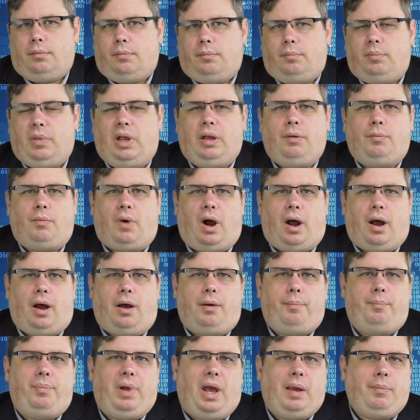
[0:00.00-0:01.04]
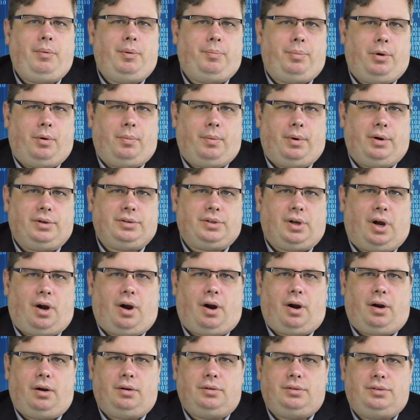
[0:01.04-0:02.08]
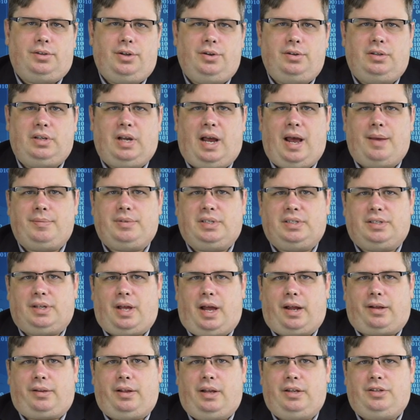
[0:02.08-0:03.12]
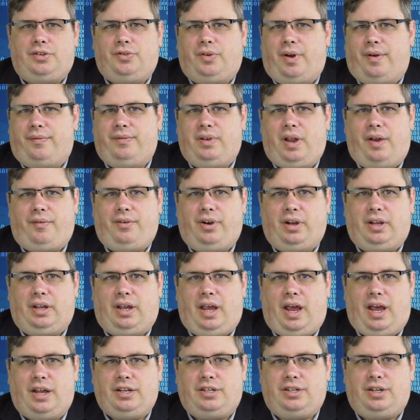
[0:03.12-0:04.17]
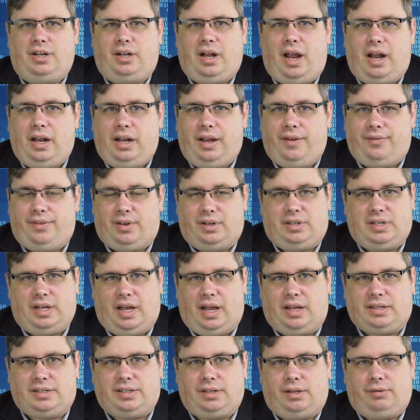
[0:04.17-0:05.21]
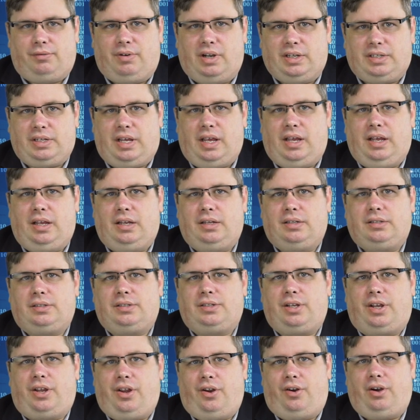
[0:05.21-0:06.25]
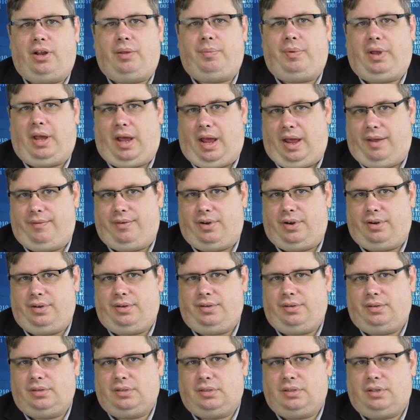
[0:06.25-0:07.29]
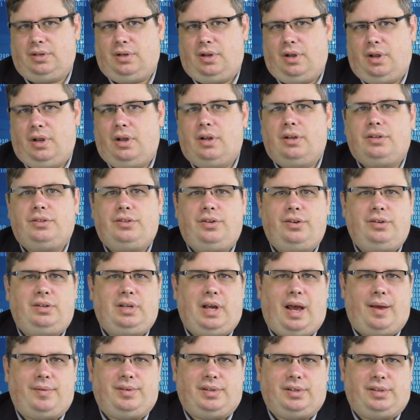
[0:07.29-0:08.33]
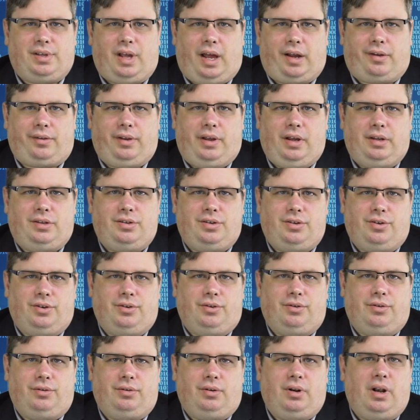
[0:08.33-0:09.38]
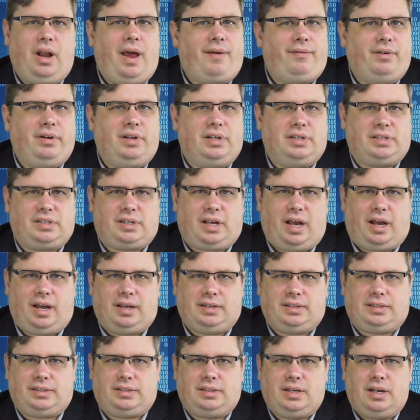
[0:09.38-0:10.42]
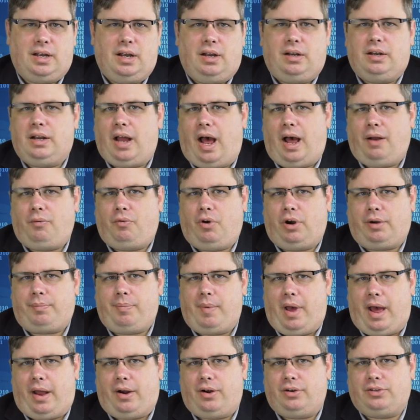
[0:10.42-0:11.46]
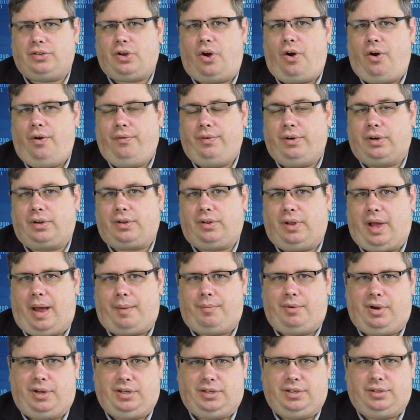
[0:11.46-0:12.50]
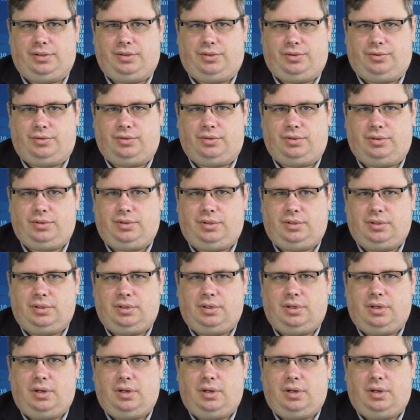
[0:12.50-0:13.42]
Meanwhile, baby boomers are 2 times as likely to have never engaged in any of the 10 risky security behaviors, 2 times as likely to never discuss non-work matters over collaboration tools,